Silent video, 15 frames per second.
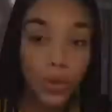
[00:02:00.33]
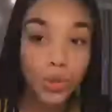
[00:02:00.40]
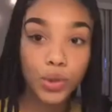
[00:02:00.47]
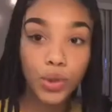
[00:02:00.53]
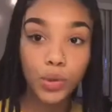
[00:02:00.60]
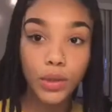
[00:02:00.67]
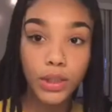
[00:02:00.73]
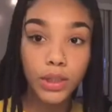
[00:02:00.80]

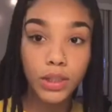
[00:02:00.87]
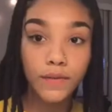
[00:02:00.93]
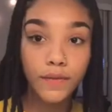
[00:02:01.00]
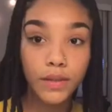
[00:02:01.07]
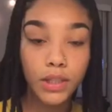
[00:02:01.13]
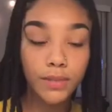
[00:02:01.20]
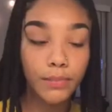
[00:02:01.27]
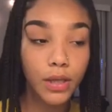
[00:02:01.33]
So I just
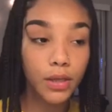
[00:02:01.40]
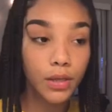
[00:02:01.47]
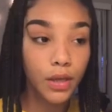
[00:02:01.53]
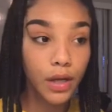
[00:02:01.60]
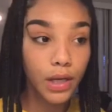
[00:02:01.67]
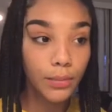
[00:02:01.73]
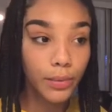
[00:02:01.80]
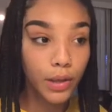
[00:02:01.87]
finished my other
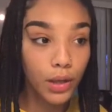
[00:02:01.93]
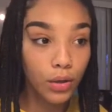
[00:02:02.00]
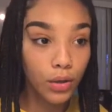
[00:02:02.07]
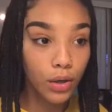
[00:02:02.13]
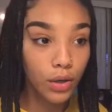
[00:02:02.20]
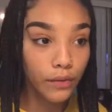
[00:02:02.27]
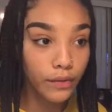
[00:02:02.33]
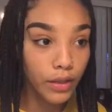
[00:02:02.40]
eyebrow
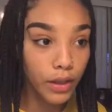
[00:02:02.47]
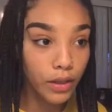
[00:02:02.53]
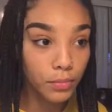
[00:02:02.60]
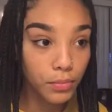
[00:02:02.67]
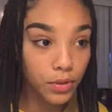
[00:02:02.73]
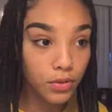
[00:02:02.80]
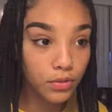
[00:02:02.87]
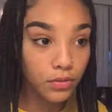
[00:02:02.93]
off
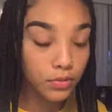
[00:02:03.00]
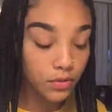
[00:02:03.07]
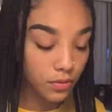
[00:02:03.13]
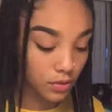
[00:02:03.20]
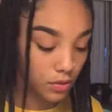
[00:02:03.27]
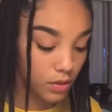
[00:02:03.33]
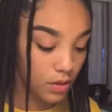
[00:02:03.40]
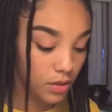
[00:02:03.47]
camera,
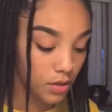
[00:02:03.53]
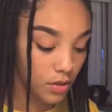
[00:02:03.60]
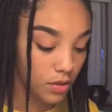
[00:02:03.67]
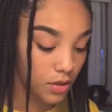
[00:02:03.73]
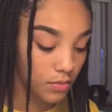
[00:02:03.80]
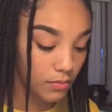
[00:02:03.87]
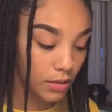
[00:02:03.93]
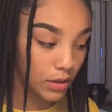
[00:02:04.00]
and
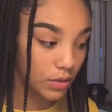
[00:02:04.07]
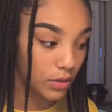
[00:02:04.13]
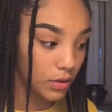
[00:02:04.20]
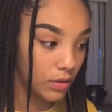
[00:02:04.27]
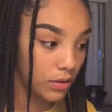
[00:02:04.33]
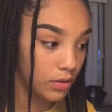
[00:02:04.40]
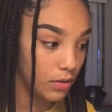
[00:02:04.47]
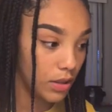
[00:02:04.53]
I'm about to
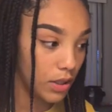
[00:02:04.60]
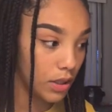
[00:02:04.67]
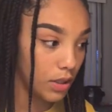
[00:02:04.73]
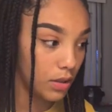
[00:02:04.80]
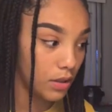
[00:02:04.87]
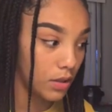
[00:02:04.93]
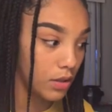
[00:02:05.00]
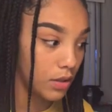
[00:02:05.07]
go ahead
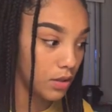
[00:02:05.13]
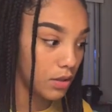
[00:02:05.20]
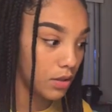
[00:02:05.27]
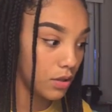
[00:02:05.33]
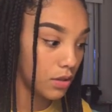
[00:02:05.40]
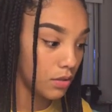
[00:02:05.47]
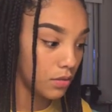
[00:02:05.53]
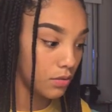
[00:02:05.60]
and
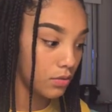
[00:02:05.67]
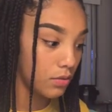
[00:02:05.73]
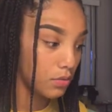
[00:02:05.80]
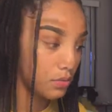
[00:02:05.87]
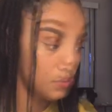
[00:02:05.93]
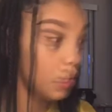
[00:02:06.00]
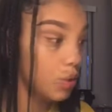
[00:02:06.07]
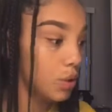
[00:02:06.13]
conceal
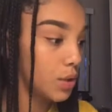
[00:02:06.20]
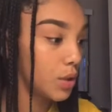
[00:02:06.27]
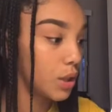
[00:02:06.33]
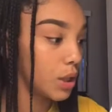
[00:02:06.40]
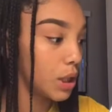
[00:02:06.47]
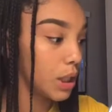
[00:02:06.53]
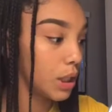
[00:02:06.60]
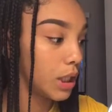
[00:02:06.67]

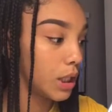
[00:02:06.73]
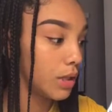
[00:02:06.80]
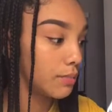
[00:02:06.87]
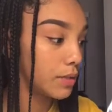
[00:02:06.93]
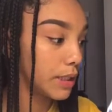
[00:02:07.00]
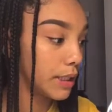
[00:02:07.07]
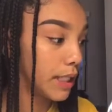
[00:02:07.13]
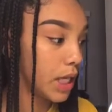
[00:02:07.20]
and get them
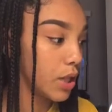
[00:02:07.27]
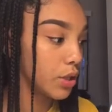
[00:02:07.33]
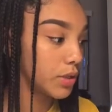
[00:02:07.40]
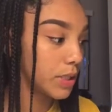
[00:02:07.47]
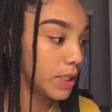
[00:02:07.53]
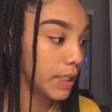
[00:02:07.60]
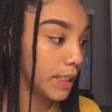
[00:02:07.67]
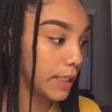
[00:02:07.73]
together,
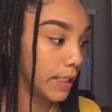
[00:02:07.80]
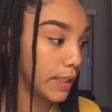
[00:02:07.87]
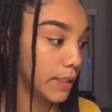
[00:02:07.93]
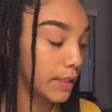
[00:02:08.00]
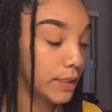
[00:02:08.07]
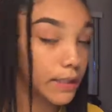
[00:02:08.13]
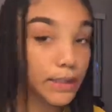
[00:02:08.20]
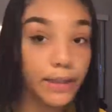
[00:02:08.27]

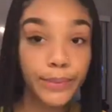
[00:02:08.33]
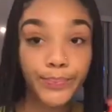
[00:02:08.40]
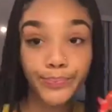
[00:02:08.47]
sis.